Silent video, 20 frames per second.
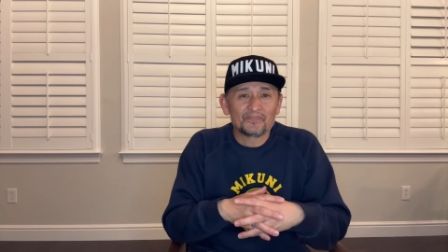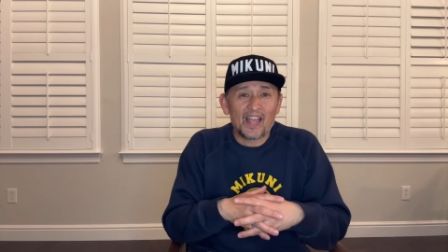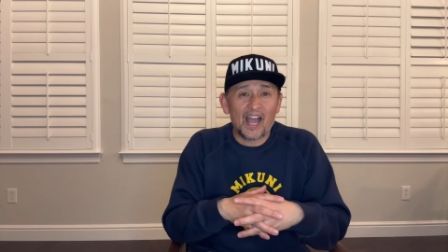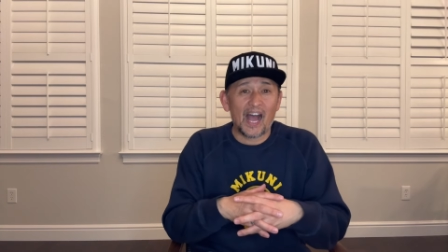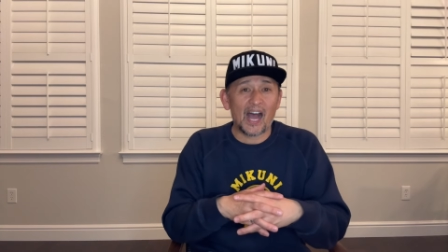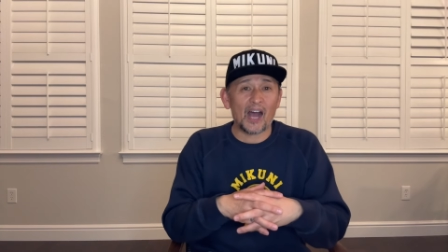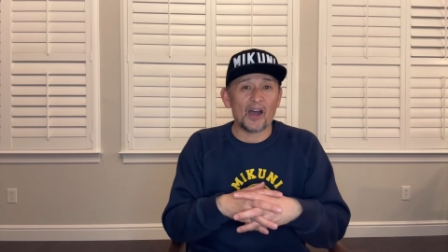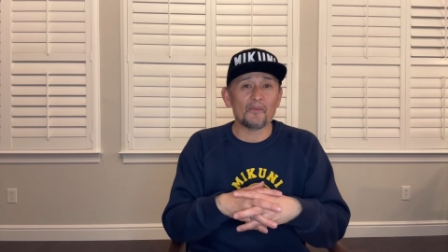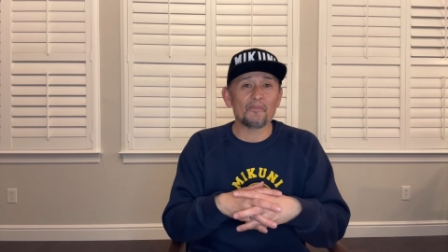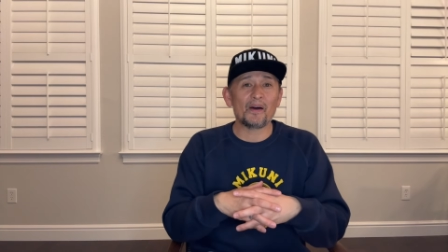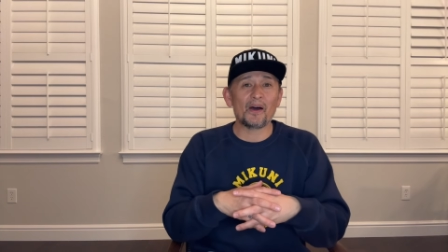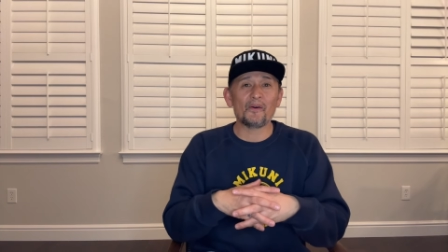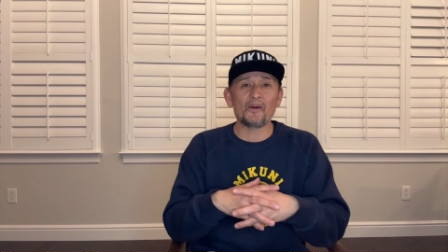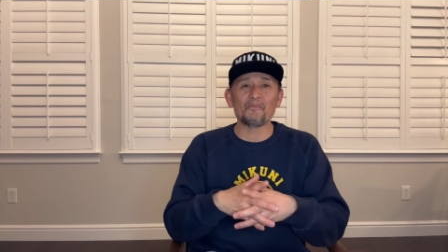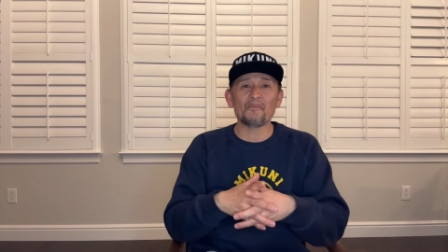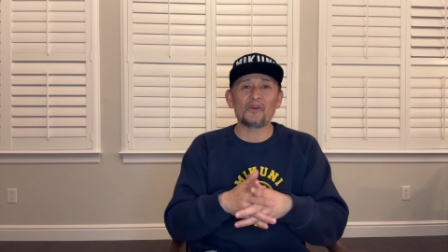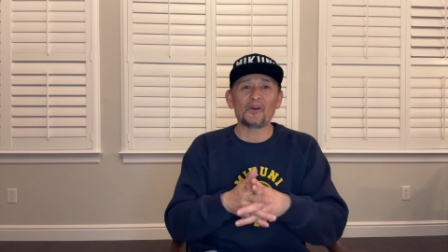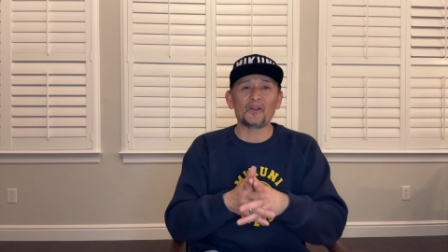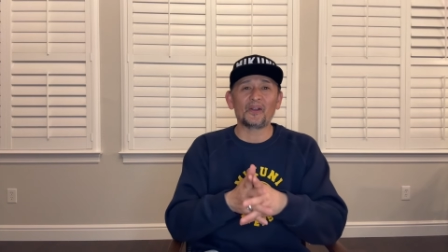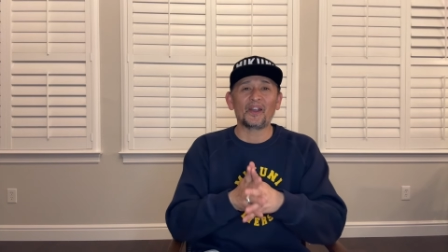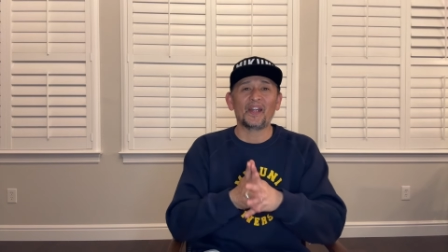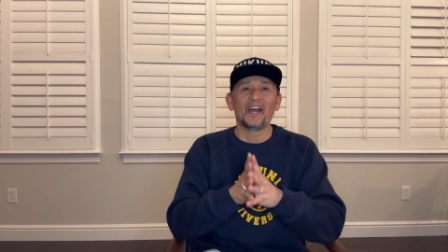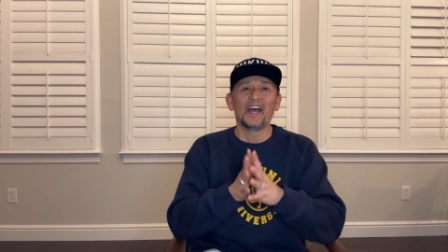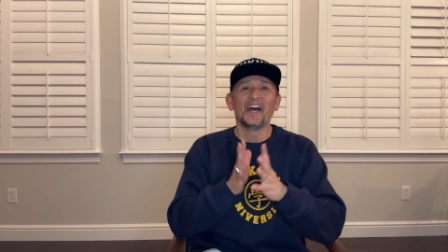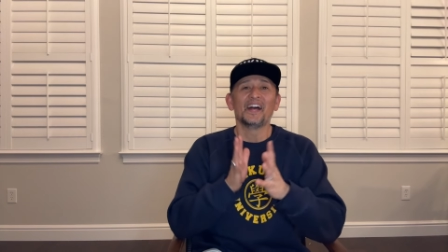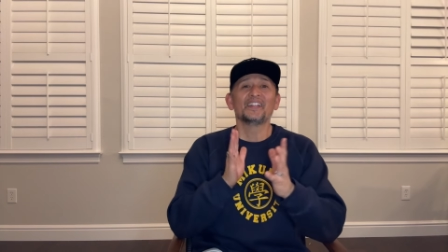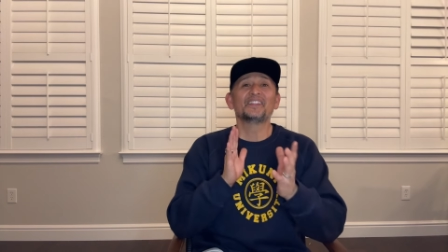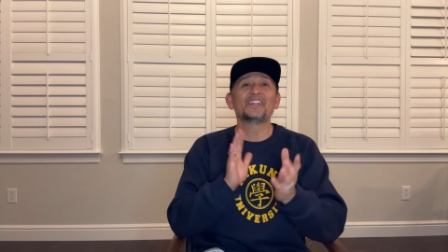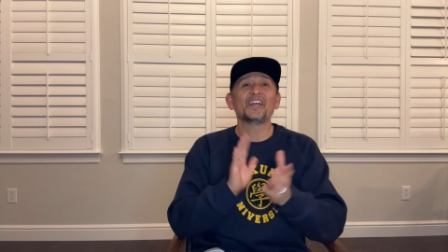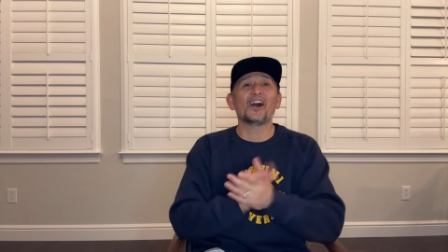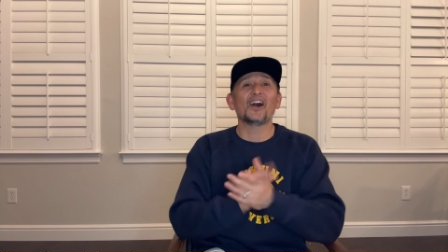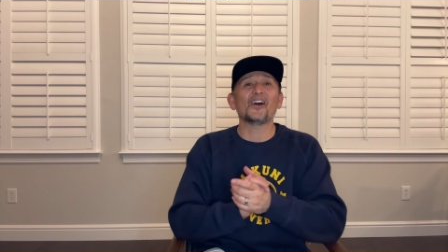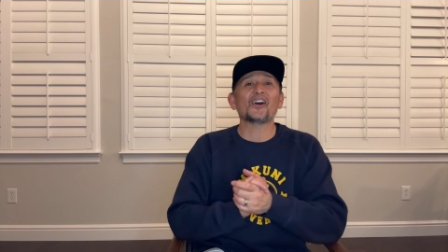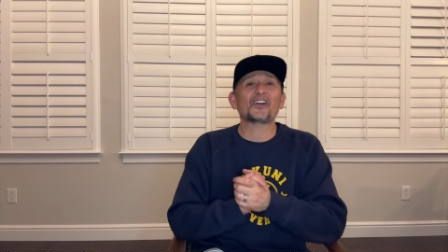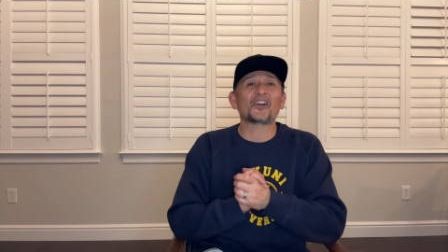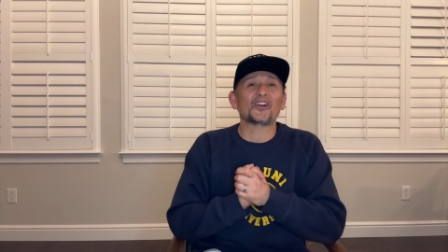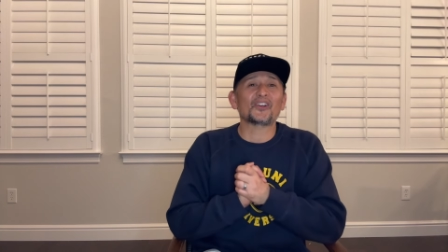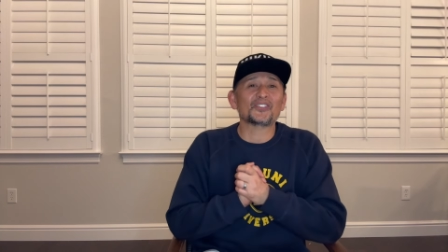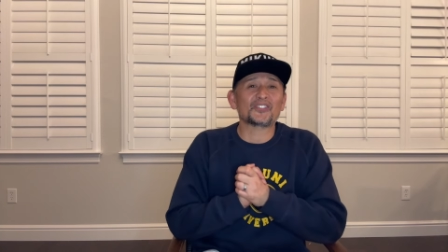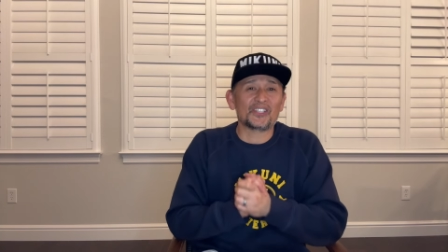How about one more? Del
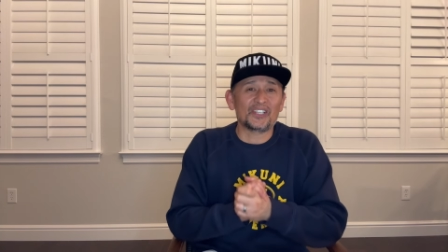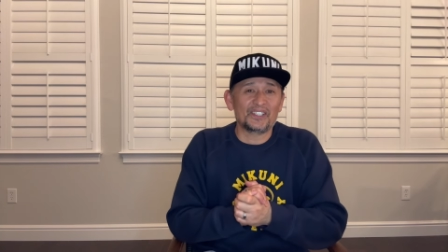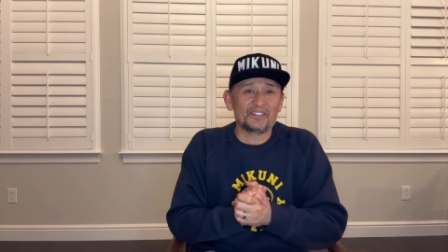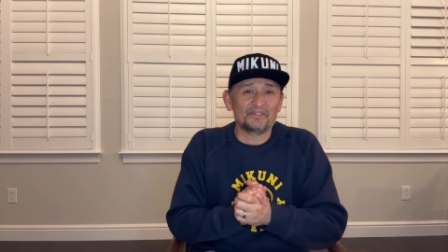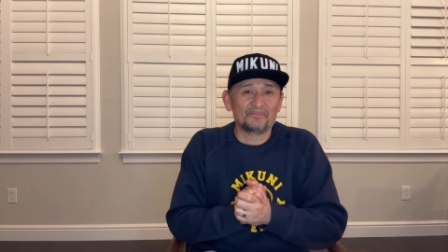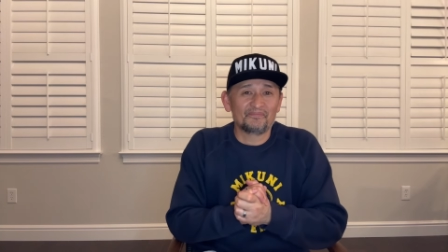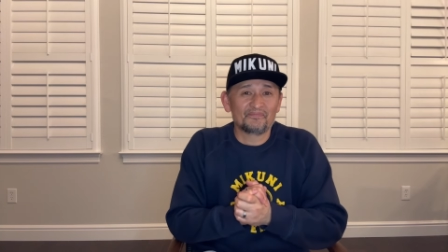Carlson,